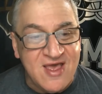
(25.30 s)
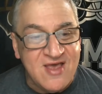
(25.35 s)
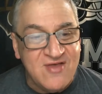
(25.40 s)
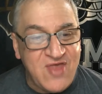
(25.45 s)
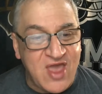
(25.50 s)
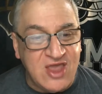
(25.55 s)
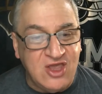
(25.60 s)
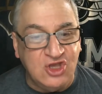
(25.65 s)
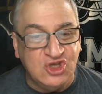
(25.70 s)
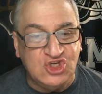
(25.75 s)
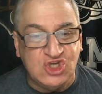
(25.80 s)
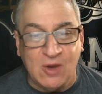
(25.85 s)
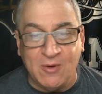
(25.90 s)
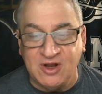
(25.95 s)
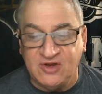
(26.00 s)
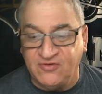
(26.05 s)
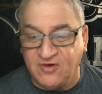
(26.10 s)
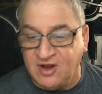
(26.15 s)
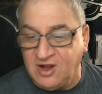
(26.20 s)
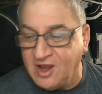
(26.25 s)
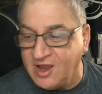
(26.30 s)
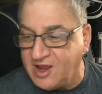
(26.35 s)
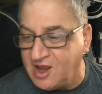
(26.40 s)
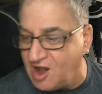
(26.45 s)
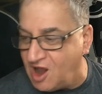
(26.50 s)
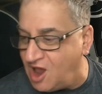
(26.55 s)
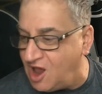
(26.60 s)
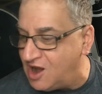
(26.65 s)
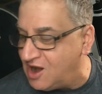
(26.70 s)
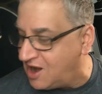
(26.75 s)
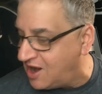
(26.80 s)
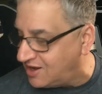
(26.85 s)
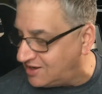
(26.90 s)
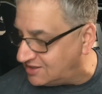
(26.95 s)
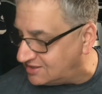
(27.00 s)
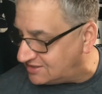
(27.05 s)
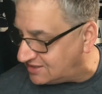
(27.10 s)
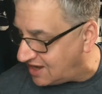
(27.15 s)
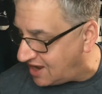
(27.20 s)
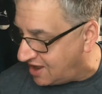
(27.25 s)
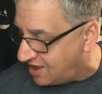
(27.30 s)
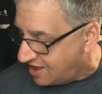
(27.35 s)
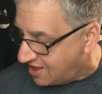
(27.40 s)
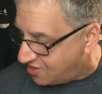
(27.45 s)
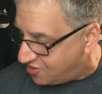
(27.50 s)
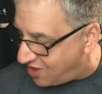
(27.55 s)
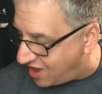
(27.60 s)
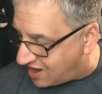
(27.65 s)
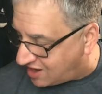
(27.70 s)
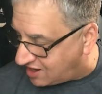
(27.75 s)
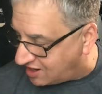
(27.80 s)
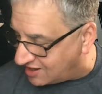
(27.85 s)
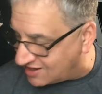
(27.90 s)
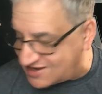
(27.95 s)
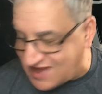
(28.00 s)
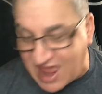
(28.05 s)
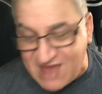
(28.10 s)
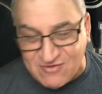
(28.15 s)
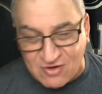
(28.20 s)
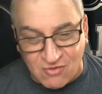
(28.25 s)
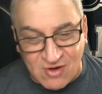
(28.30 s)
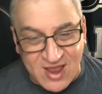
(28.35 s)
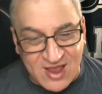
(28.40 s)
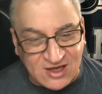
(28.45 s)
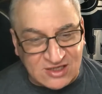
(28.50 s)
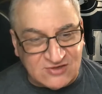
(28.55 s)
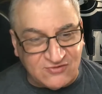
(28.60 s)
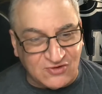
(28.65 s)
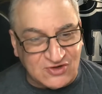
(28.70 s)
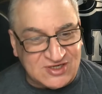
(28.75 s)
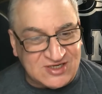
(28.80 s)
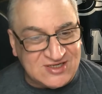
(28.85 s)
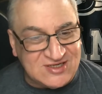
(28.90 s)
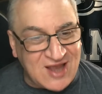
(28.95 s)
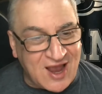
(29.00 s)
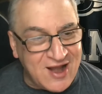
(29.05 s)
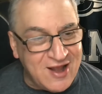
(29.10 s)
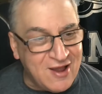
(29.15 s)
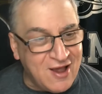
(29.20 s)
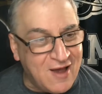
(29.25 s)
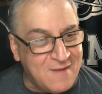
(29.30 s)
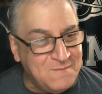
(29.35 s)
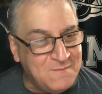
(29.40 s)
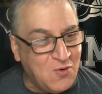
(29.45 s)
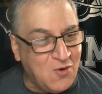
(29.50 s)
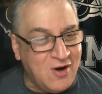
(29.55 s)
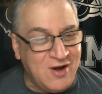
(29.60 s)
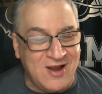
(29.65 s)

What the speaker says: Thank you so much for clicking on. I'd like to say thank you to David Riggs for signing on board.